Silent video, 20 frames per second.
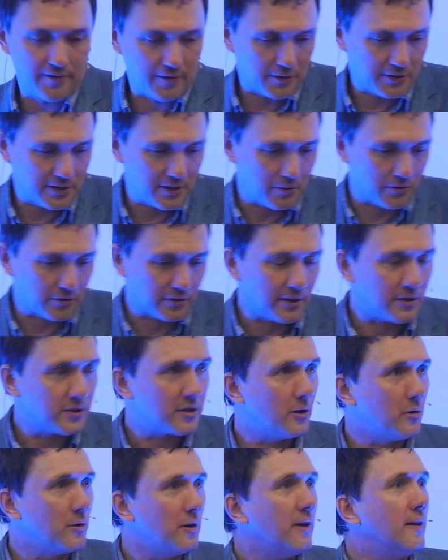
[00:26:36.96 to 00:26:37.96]
very seriously.
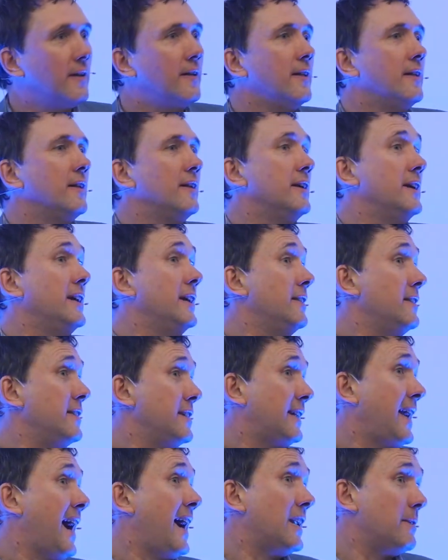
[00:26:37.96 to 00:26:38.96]
So in the
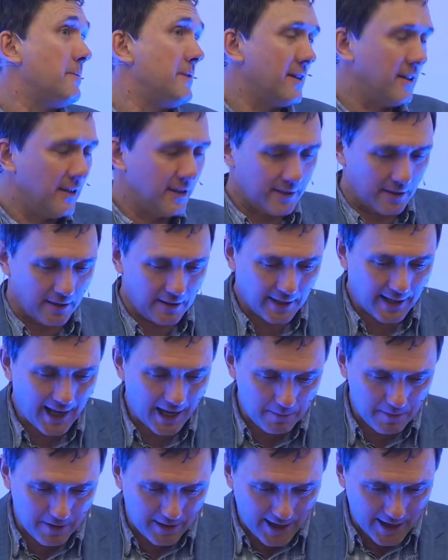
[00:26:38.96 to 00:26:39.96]
academy, at least in the
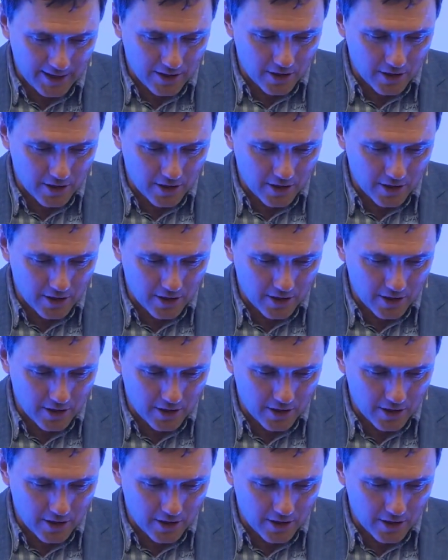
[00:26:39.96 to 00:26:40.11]
academy that I